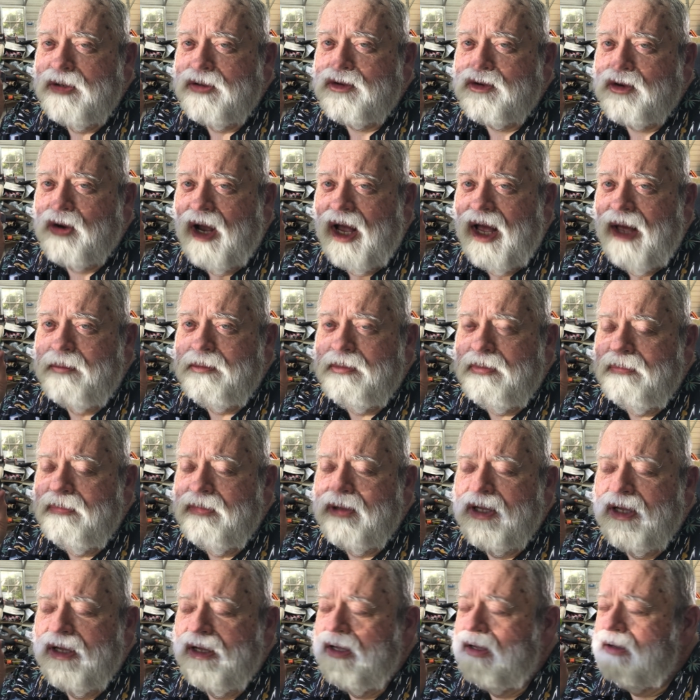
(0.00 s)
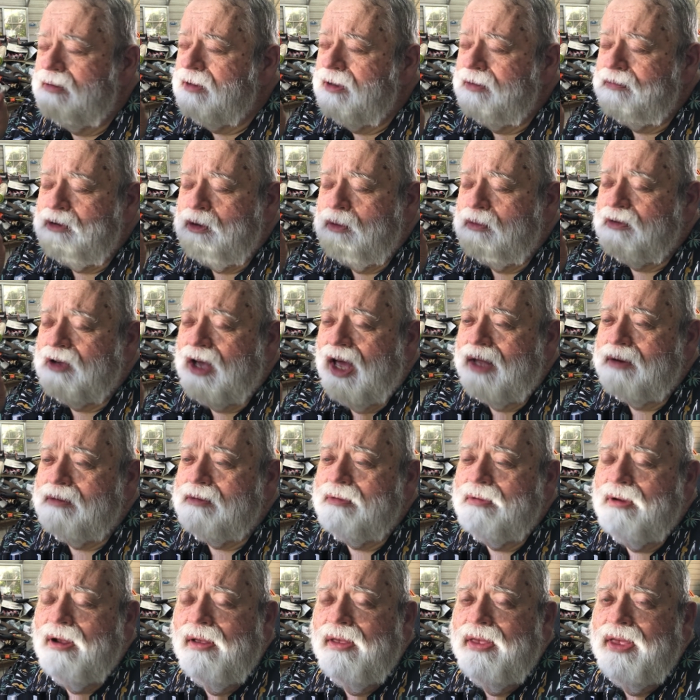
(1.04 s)
Try unless you've
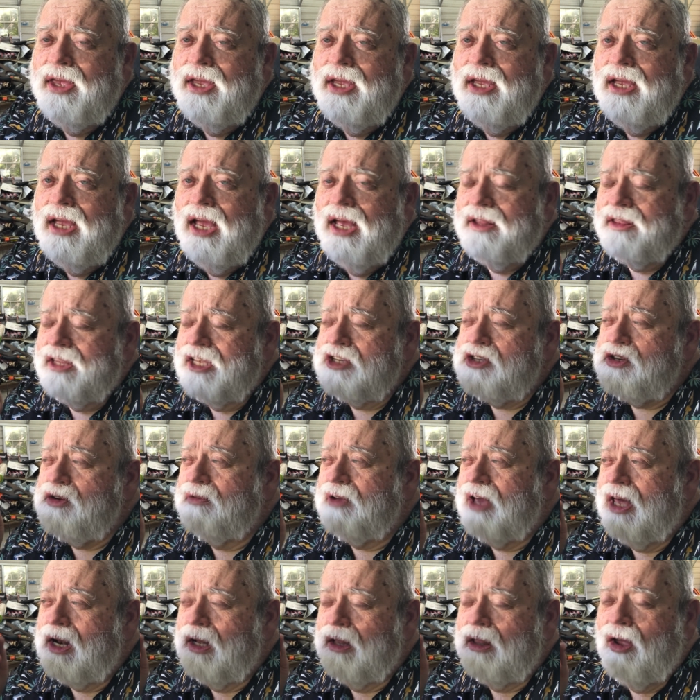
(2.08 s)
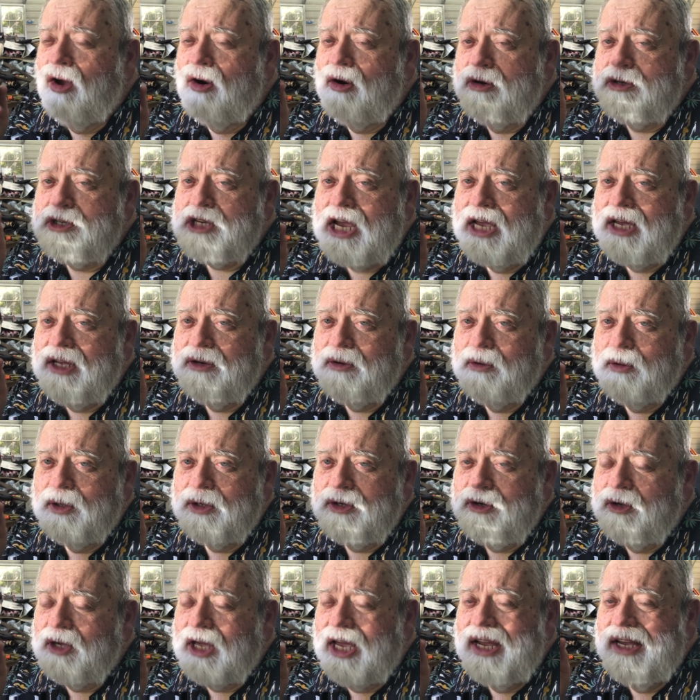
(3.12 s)
got a large handle,
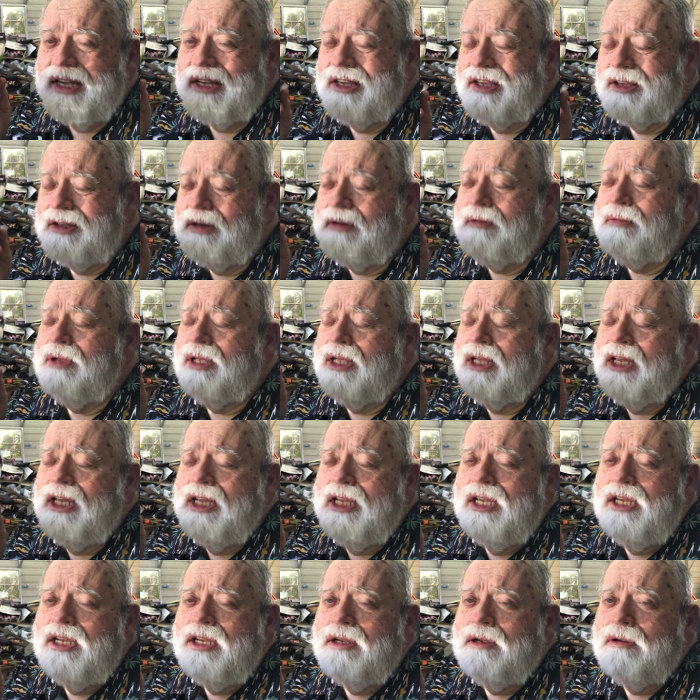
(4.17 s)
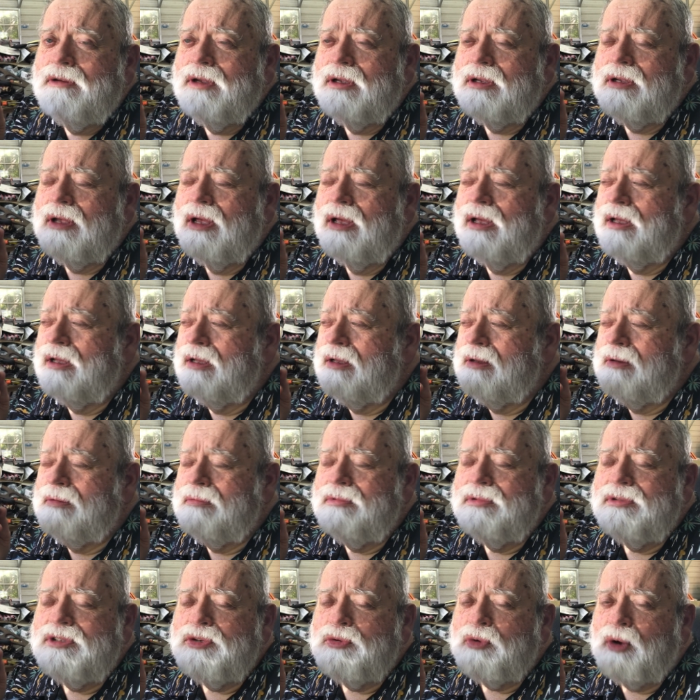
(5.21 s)
you can't get
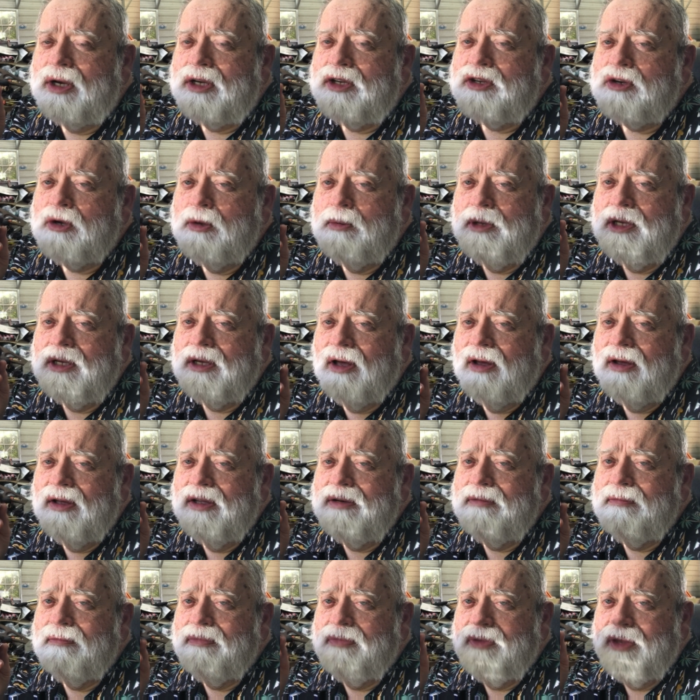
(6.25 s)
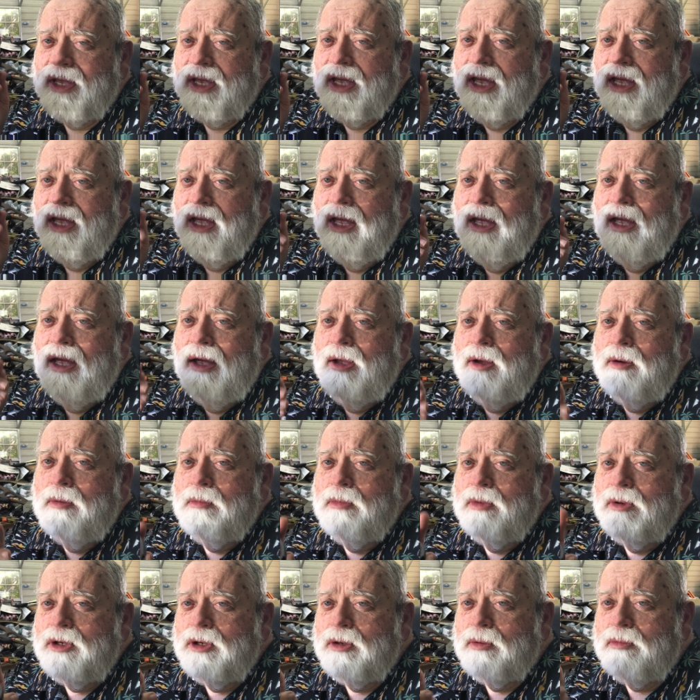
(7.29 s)
shrink tubing on,
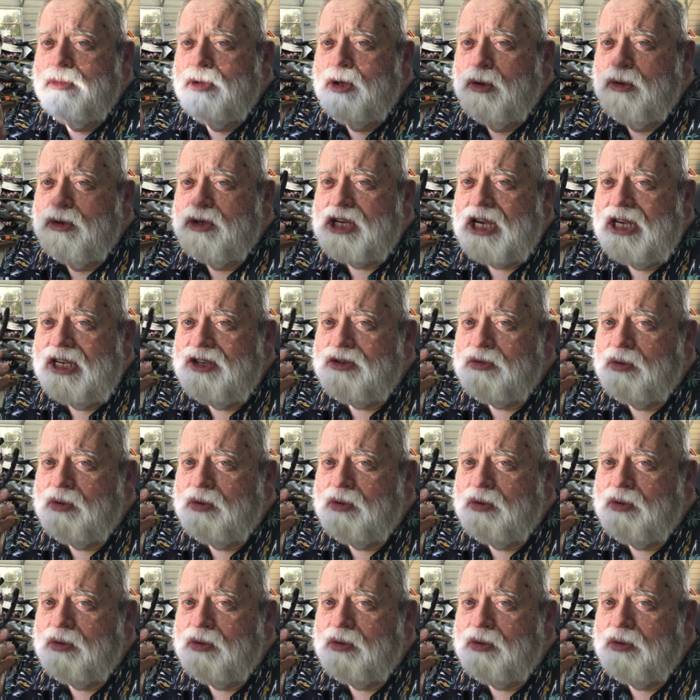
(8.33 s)
use heat